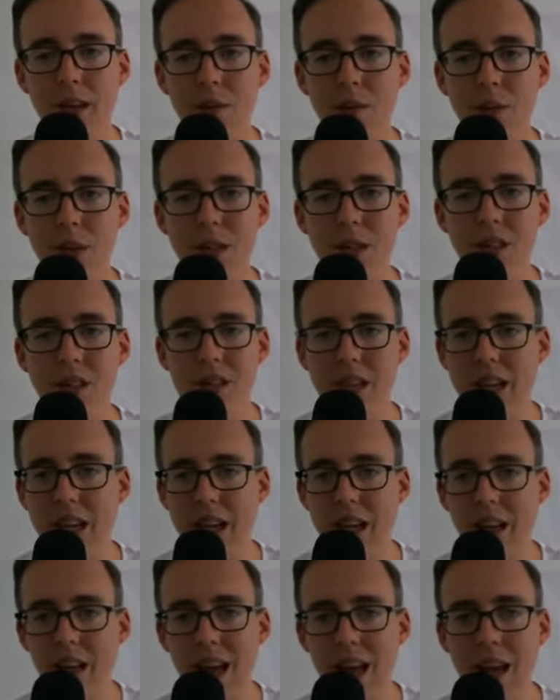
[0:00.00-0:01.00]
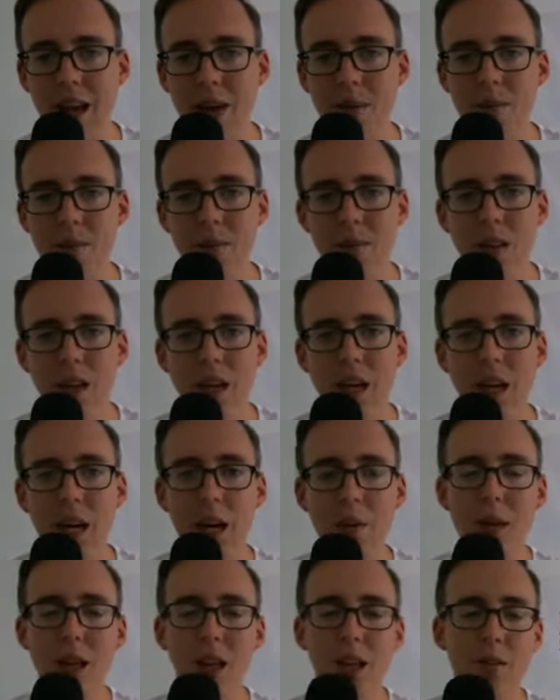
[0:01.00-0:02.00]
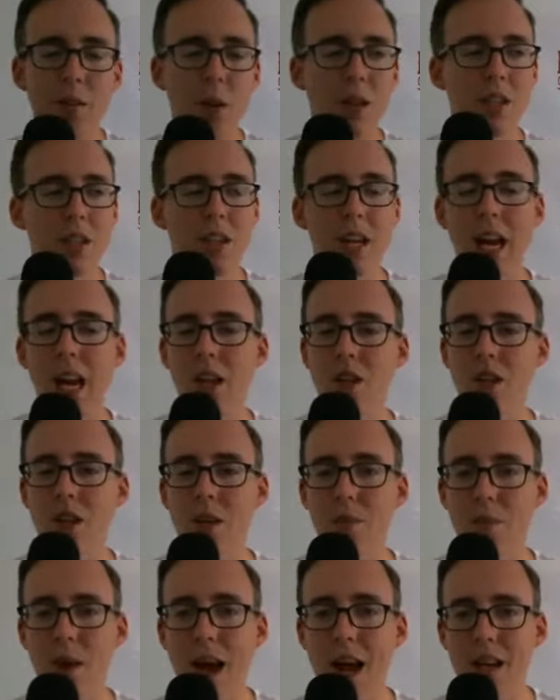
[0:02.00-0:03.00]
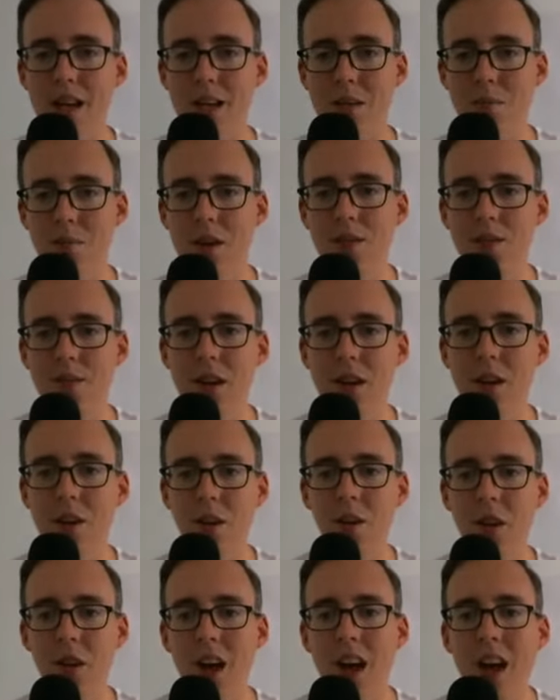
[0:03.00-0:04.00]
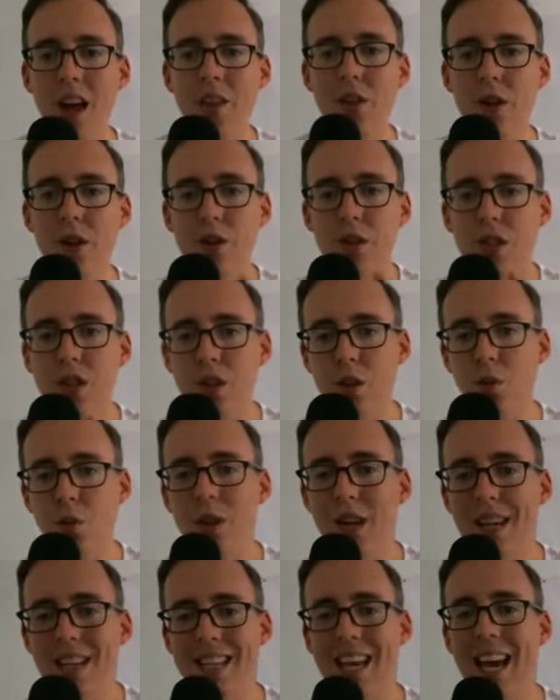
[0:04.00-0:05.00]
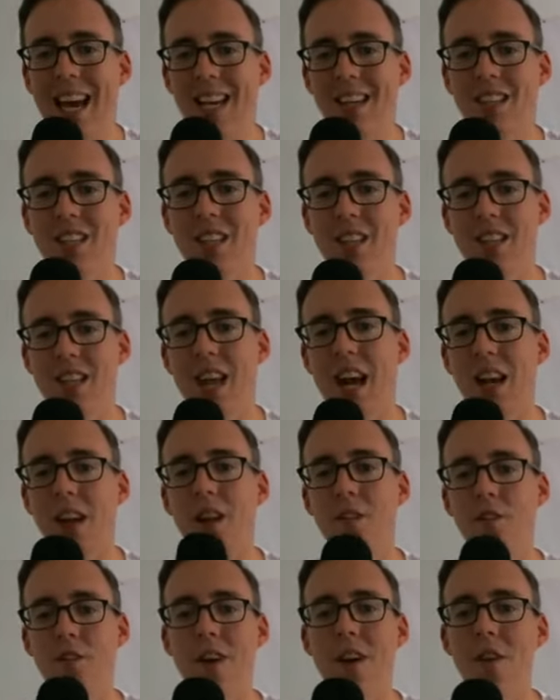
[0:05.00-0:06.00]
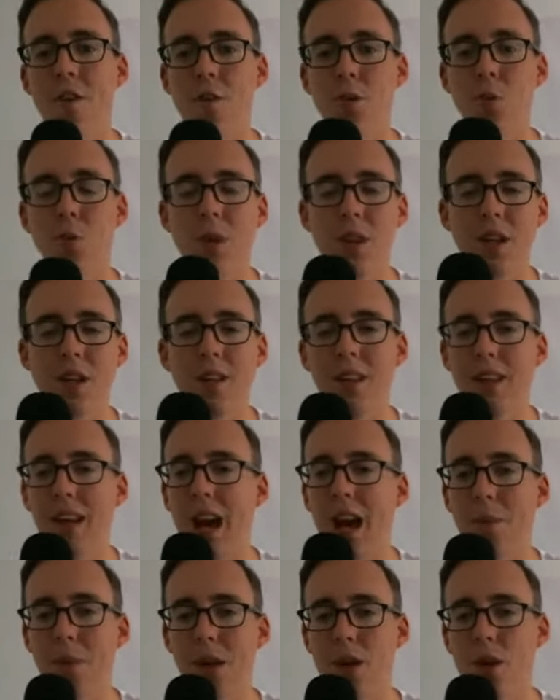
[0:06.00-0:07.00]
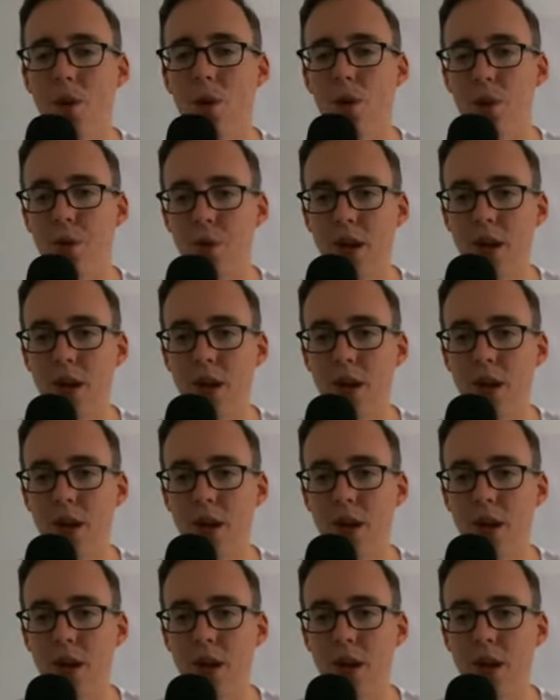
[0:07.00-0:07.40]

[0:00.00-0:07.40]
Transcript: CeeDee Lamb? I believe it was, catches a pass midfield. There's three Texas Tech defenders within, got to be 2 to 3